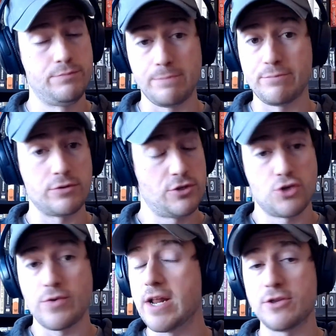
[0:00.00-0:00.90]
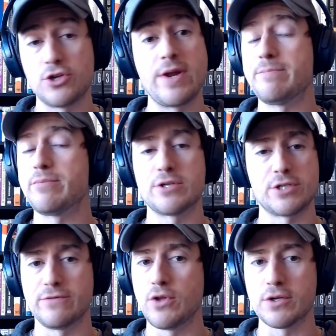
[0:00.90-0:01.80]
the straight up
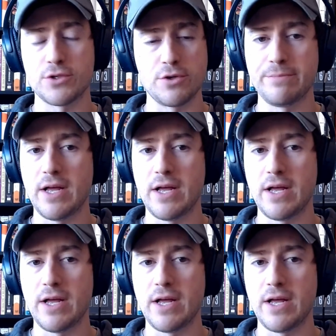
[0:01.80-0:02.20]
purchase of long-term